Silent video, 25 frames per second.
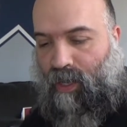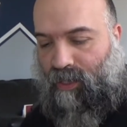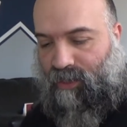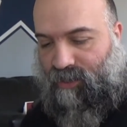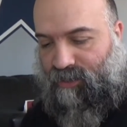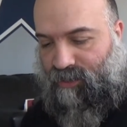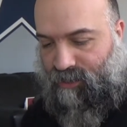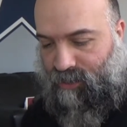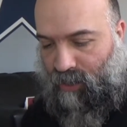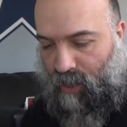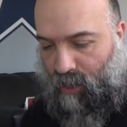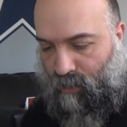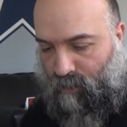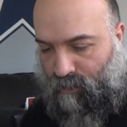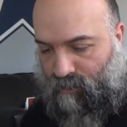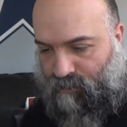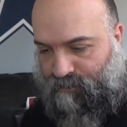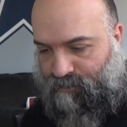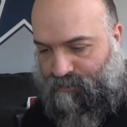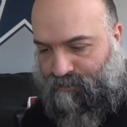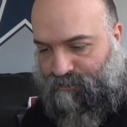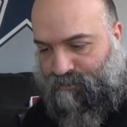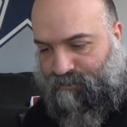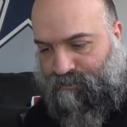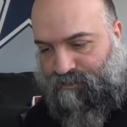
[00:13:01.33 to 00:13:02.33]
So
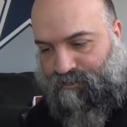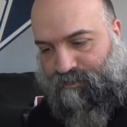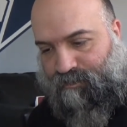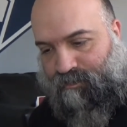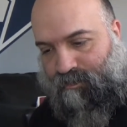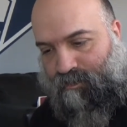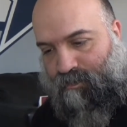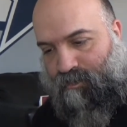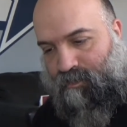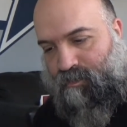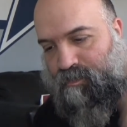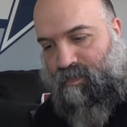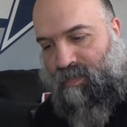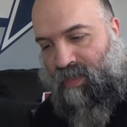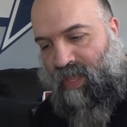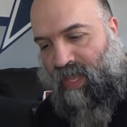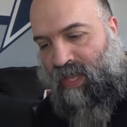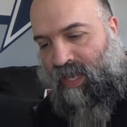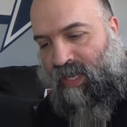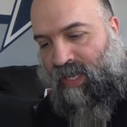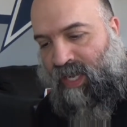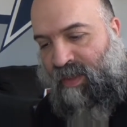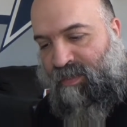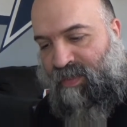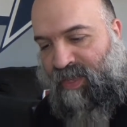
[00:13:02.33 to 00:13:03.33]

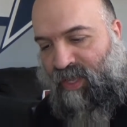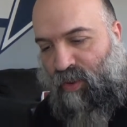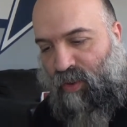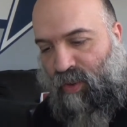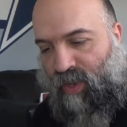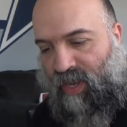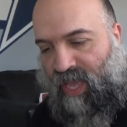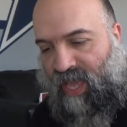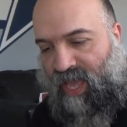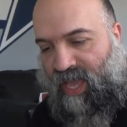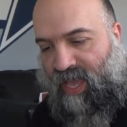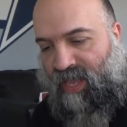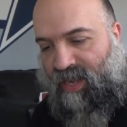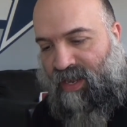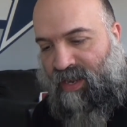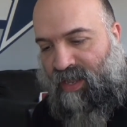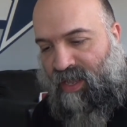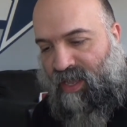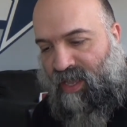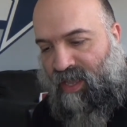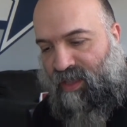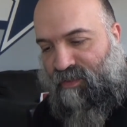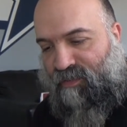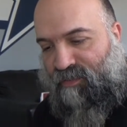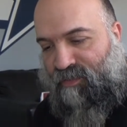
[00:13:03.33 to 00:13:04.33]
let me go on ahead,
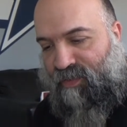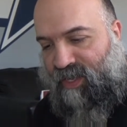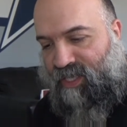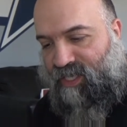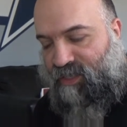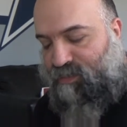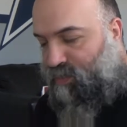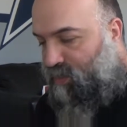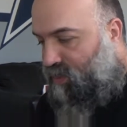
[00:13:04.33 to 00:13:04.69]
finish